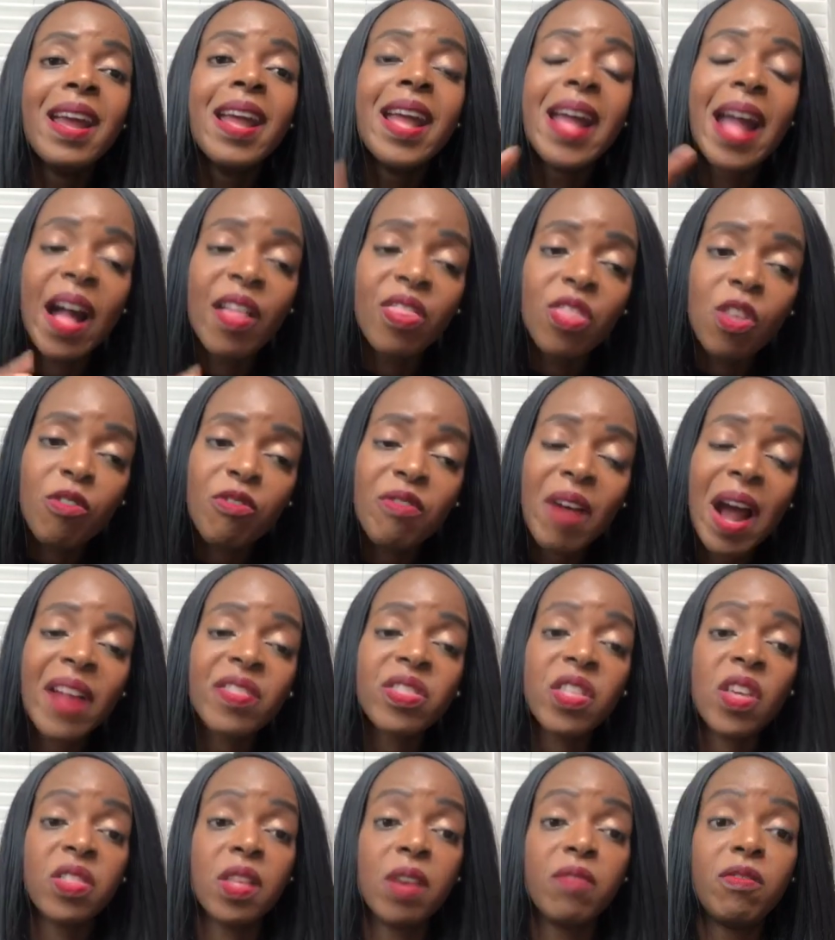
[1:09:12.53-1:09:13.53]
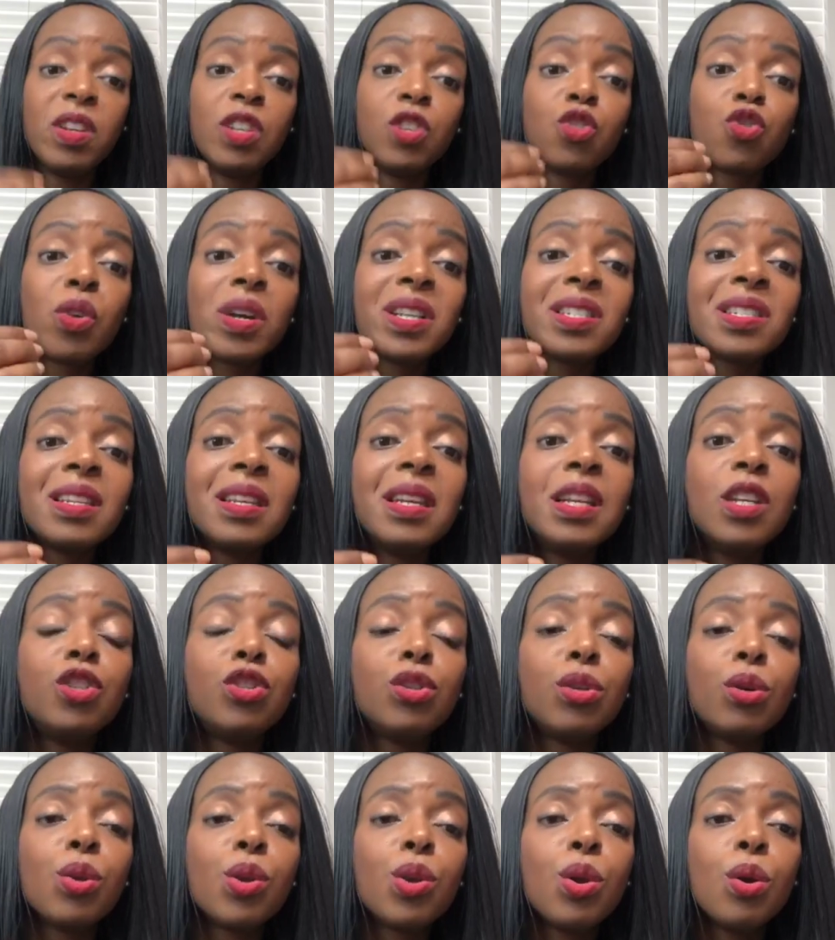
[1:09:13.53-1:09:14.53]
And the fact that they've entrusted it
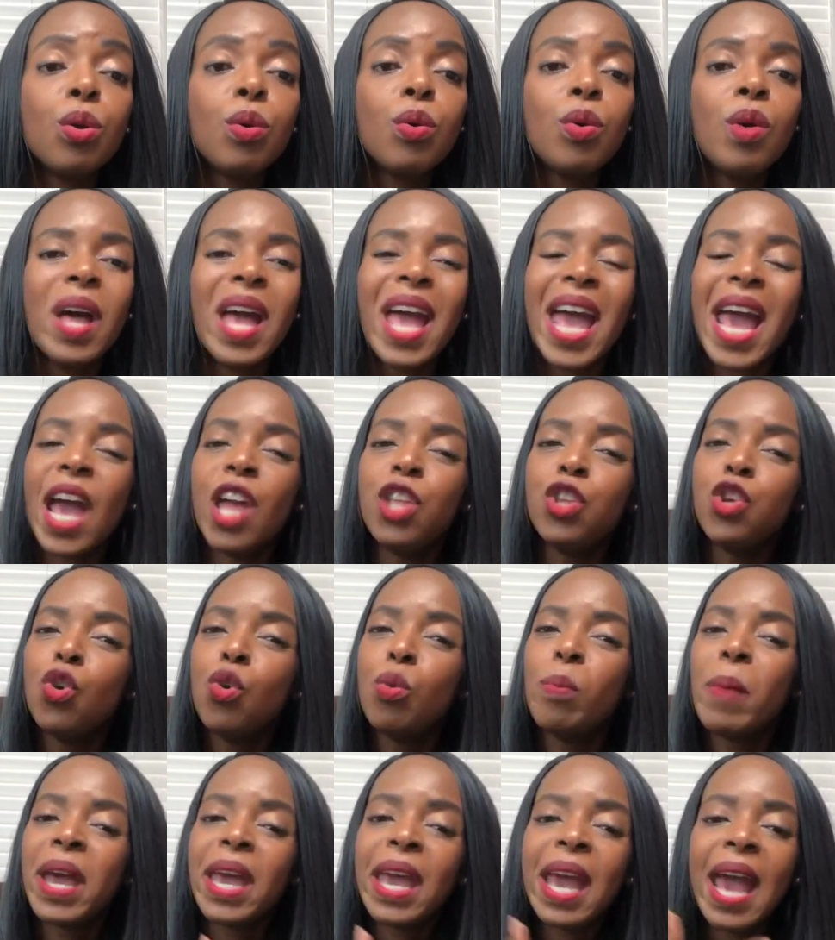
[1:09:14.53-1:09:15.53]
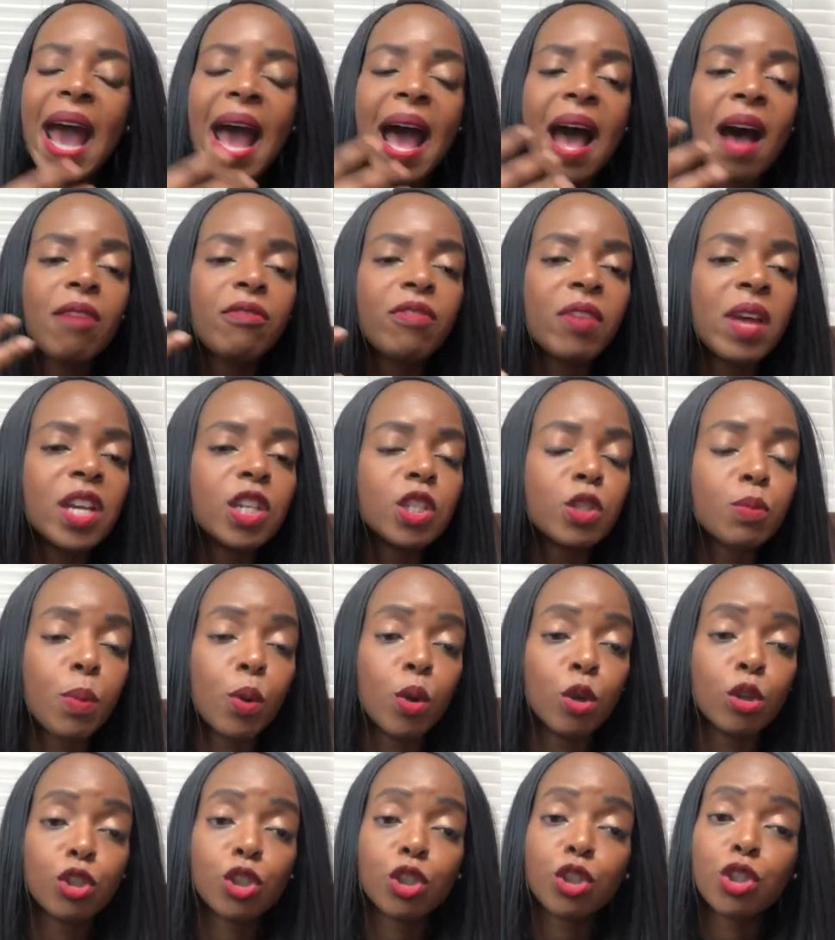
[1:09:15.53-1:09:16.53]
to you, and you may have
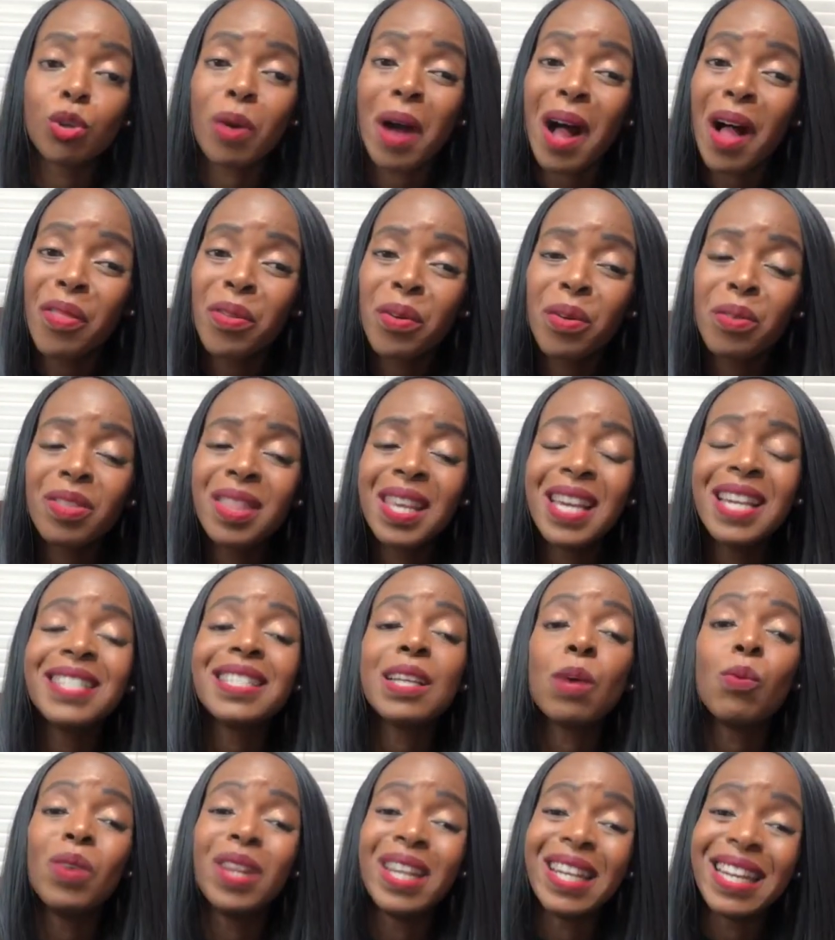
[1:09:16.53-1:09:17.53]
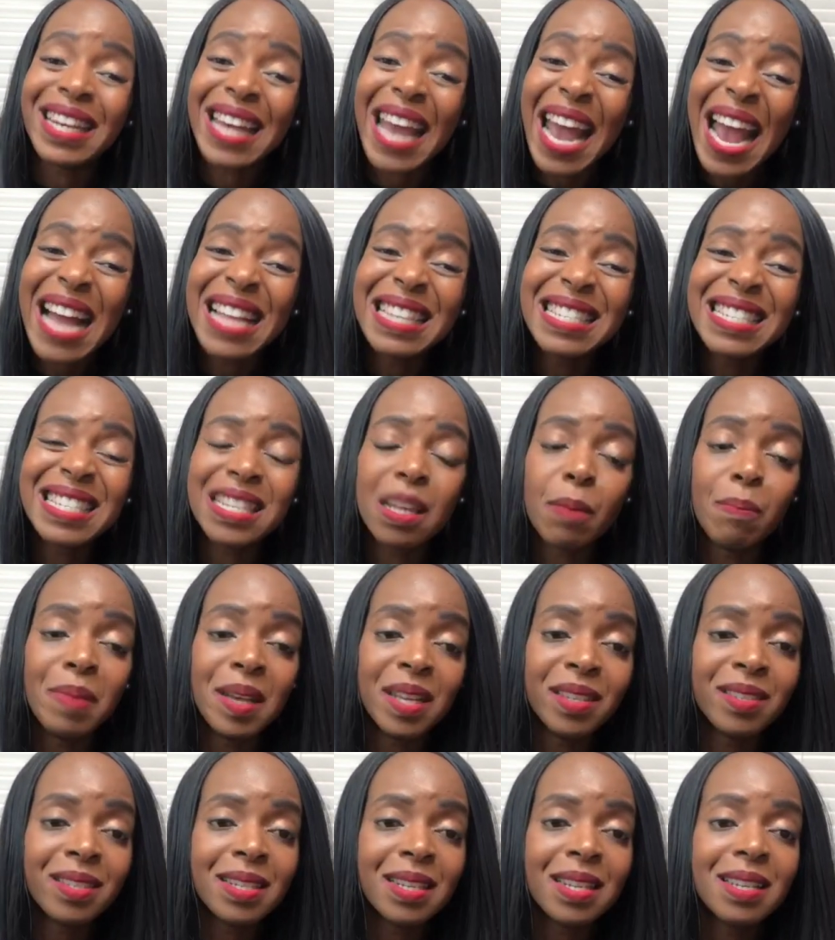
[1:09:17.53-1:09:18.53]
exposure to other things that will enhance the
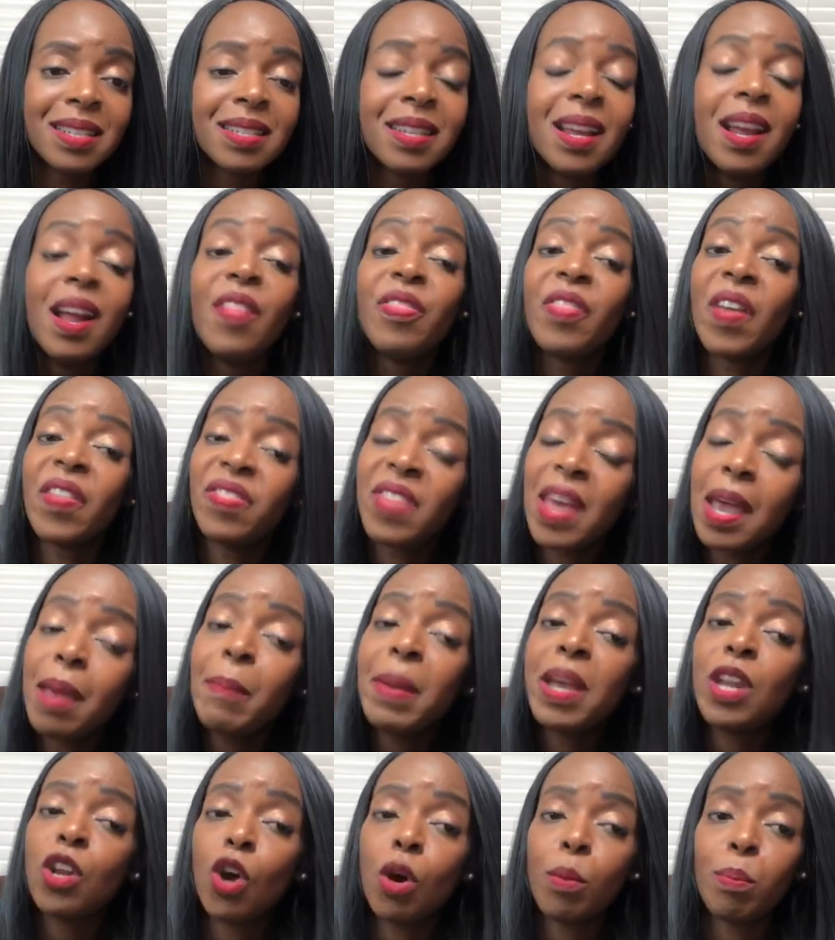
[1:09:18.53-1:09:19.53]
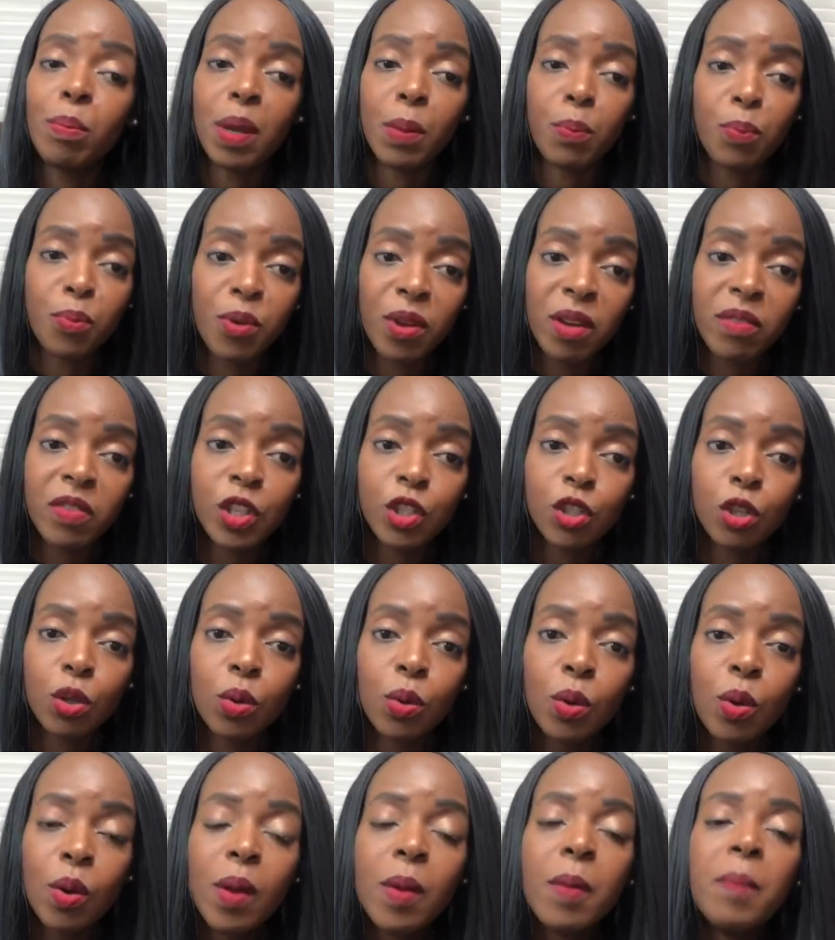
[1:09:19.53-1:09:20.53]
business that they may not be privy
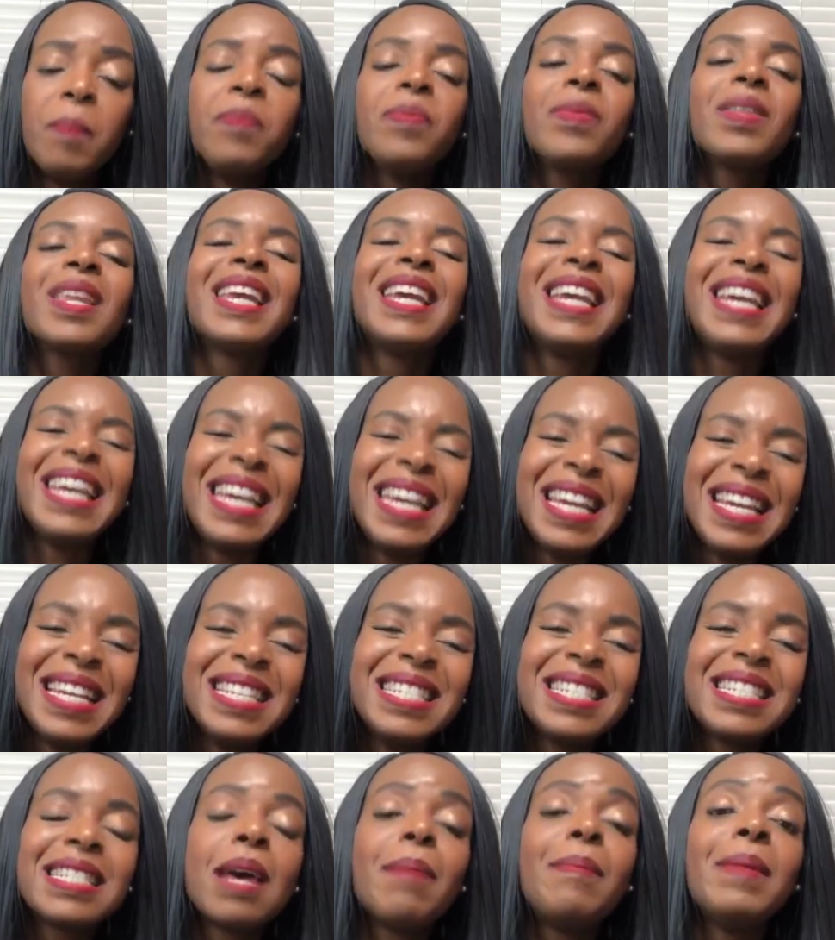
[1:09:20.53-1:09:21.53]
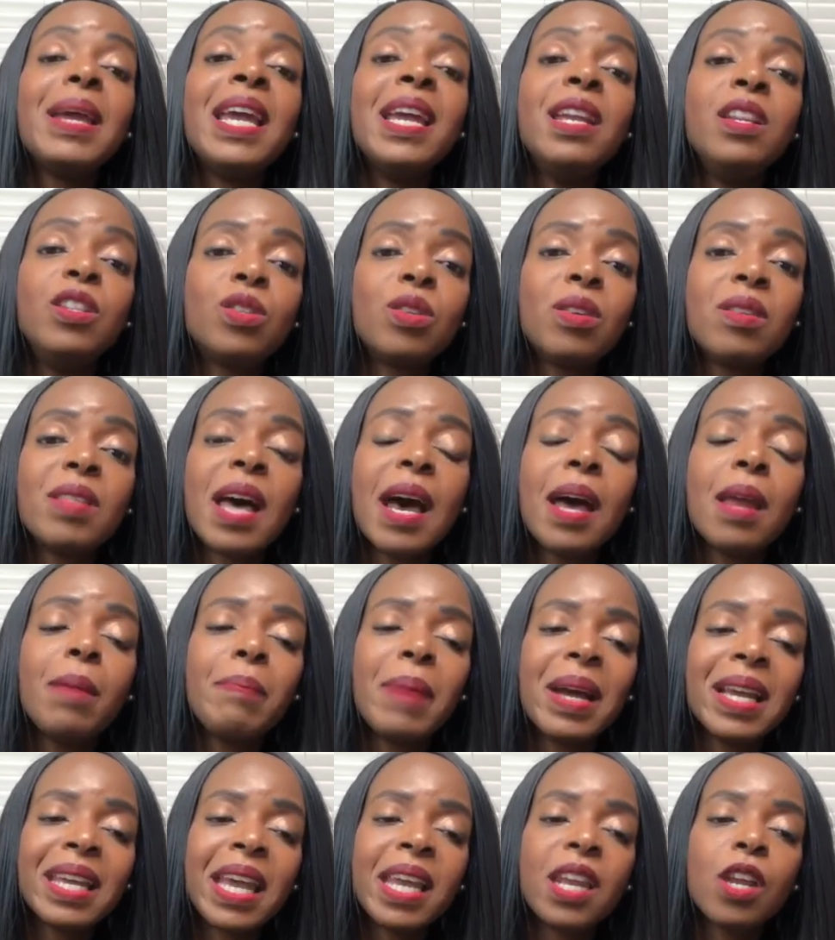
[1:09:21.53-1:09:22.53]
to, ease them into that
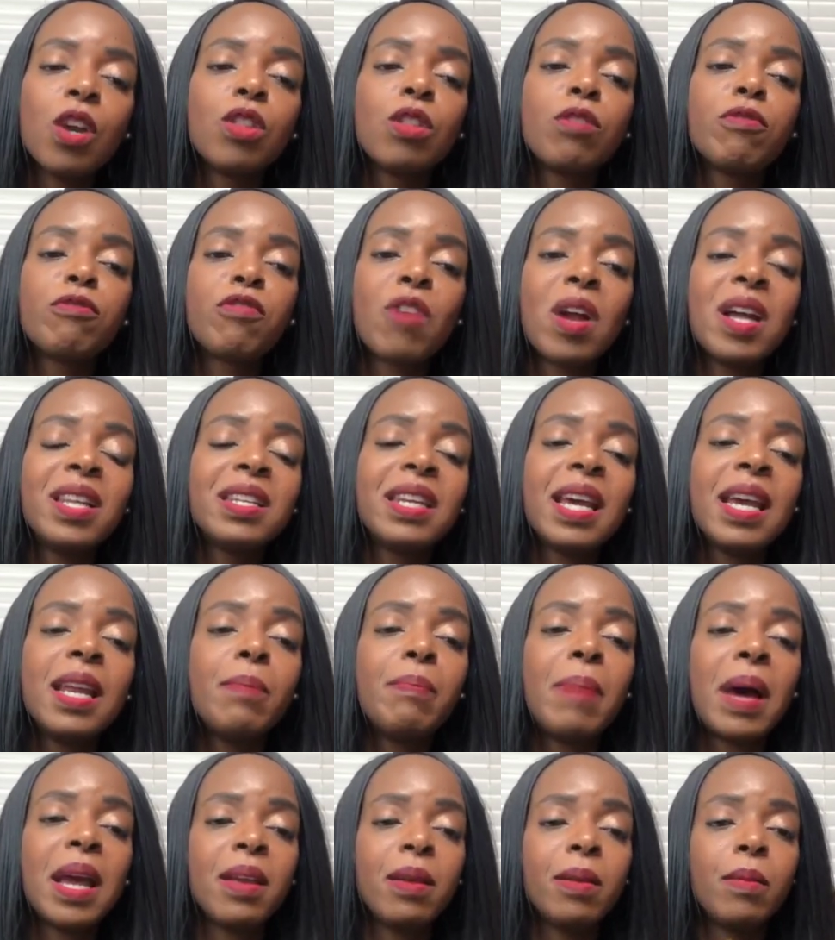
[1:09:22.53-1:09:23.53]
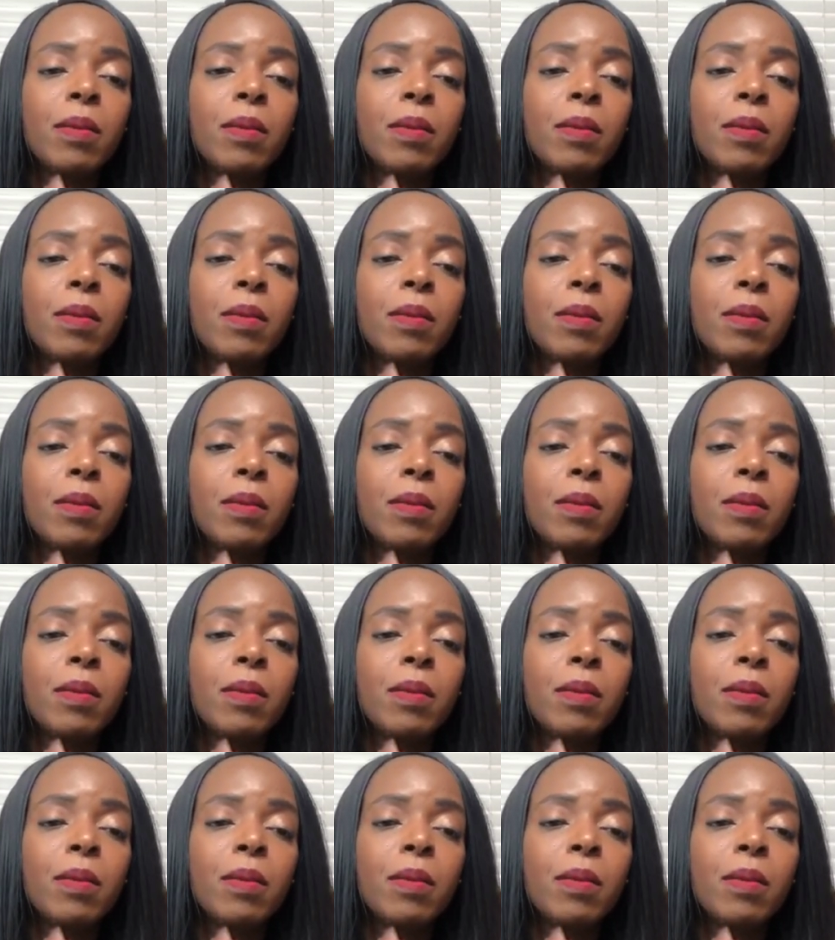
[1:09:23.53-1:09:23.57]
by getting on the front end, by